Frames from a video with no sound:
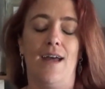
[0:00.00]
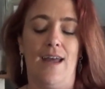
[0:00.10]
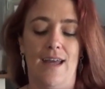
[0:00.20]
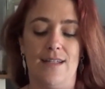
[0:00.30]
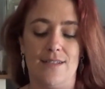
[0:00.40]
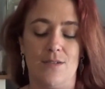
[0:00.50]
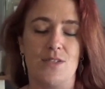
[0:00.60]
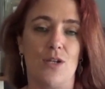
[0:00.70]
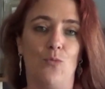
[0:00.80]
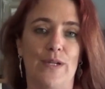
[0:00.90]
And
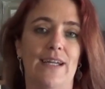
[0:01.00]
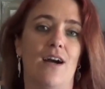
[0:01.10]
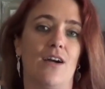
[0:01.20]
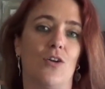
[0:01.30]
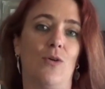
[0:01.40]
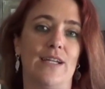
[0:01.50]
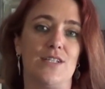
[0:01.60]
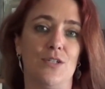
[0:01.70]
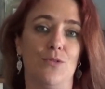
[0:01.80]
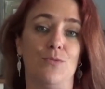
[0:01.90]
so we are going
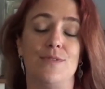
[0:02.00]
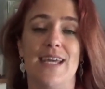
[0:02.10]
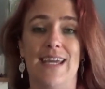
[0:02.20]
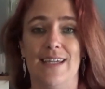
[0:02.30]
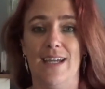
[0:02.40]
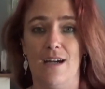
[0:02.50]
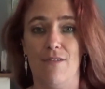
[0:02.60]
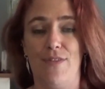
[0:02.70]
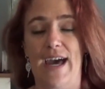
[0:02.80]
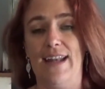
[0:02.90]
to take care
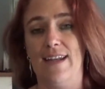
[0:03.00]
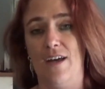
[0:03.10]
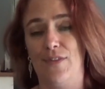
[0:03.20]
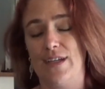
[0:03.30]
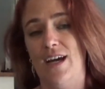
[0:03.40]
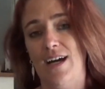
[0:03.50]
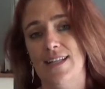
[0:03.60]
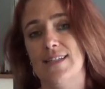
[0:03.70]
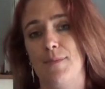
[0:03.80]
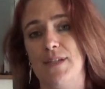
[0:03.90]
of that. Now the
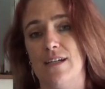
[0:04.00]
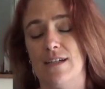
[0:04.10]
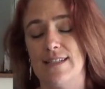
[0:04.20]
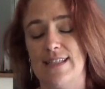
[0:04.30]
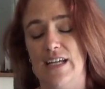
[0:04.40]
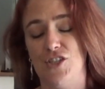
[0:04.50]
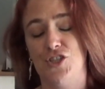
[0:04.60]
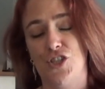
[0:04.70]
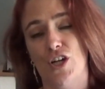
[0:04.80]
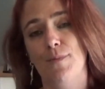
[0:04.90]
concept here is that
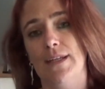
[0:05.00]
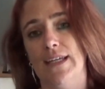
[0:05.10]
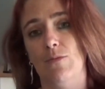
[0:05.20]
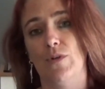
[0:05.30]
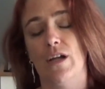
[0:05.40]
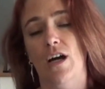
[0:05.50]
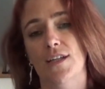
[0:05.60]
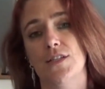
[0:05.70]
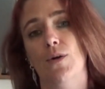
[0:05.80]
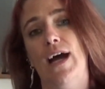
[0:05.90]
Germany would
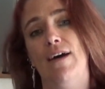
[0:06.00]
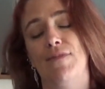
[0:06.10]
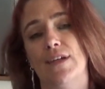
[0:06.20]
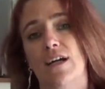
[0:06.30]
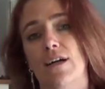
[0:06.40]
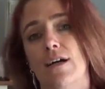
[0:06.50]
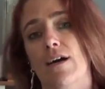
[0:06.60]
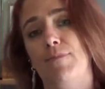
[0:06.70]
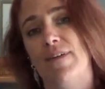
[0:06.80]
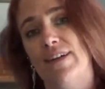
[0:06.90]
also have the
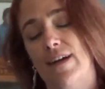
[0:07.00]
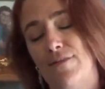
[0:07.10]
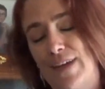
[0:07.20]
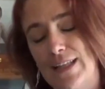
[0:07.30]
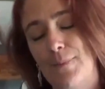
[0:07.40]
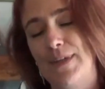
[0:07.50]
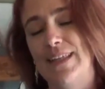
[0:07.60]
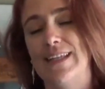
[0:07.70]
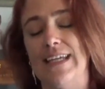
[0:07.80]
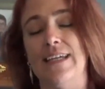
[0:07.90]

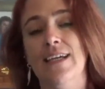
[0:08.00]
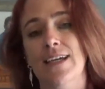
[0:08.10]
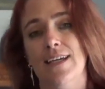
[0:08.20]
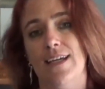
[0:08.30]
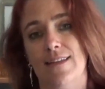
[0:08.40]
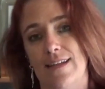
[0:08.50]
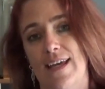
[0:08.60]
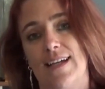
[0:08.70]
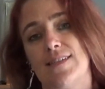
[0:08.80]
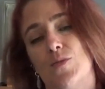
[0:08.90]
availability in the
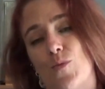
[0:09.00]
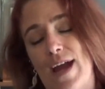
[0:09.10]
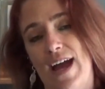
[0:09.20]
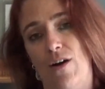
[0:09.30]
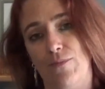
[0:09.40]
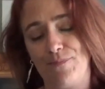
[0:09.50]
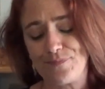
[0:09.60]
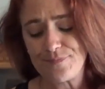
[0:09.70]
next round